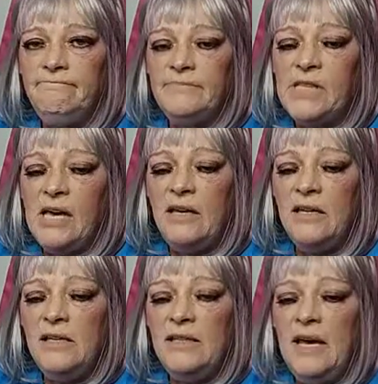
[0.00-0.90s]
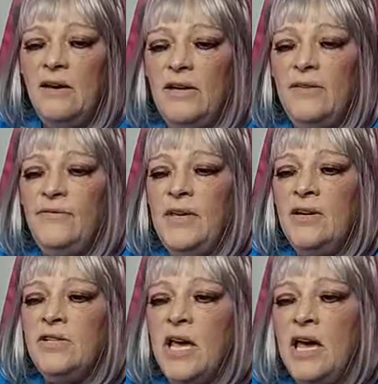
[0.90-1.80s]
Okay. Now, if
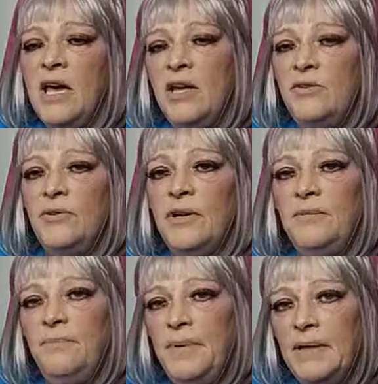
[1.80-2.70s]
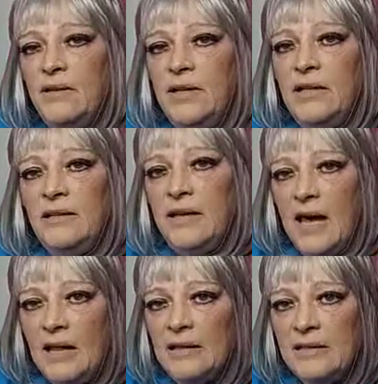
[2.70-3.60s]
there's a hundred billion
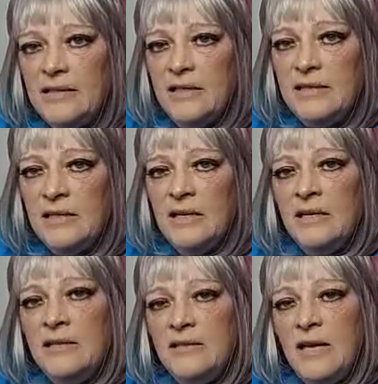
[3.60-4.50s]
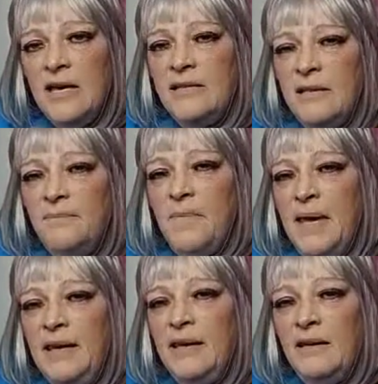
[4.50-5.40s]
galaxies, does it
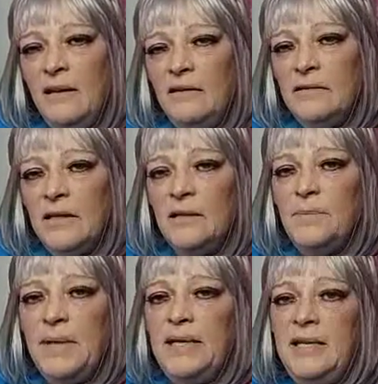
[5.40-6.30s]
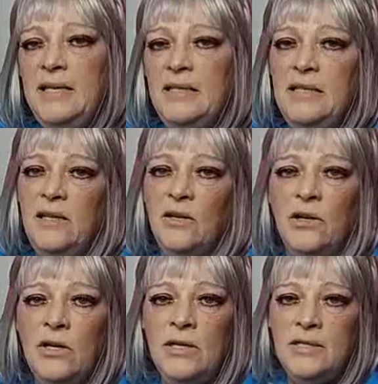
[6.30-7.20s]
make it a little bit easier
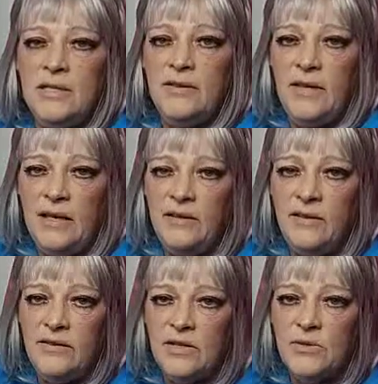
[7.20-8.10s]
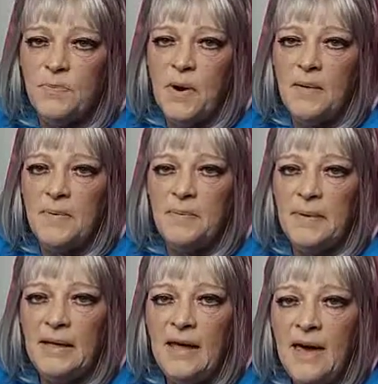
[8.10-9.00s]
to think that there's
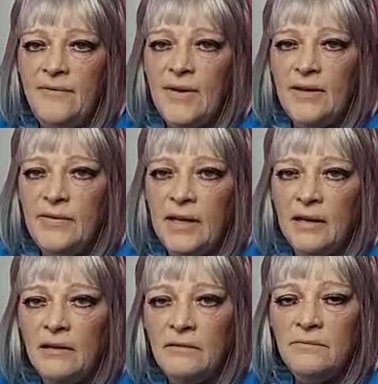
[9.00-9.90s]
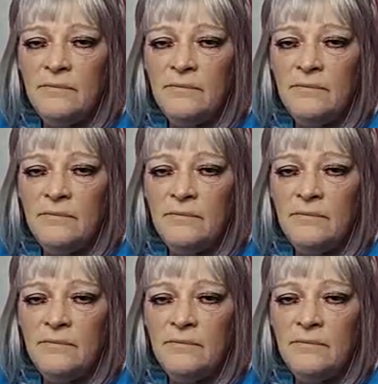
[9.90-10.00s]
probably life out there?